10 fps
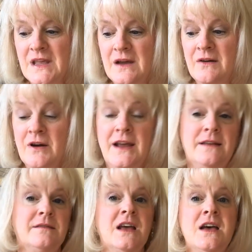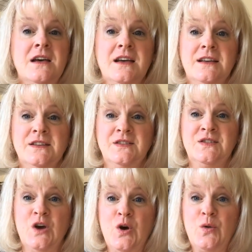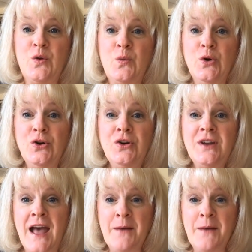All right, so the word